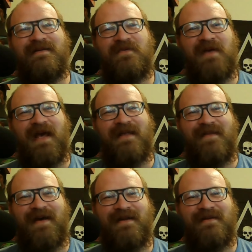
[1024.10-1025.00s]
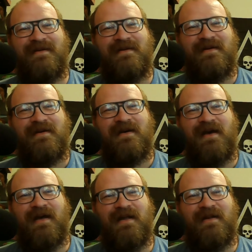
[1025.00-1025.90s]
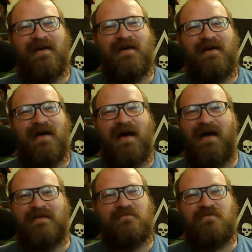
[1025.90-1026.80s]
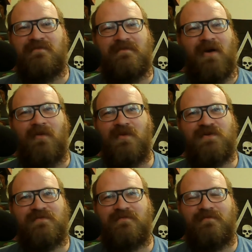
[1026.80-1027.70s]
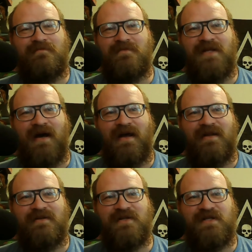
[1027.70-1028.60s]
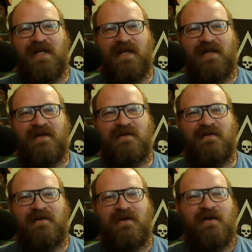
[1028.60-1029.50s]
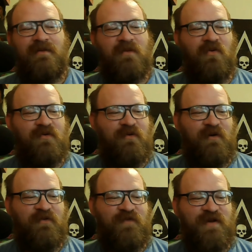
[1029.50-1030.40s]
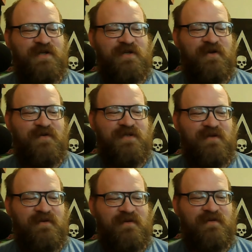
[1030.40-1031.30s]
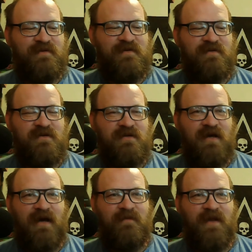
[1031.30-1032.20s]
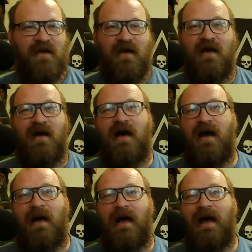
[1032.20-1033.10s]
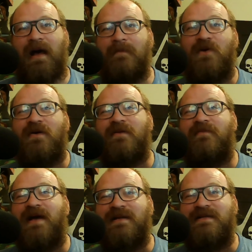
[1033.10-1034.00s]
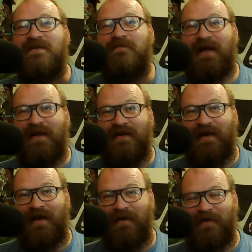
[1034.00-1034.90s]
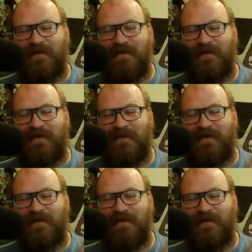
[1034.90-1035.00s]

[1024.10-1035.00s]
and we had that, and uh, I almost died just eating. But when we both finished our cereal, I'm like, I'm going back to bed now.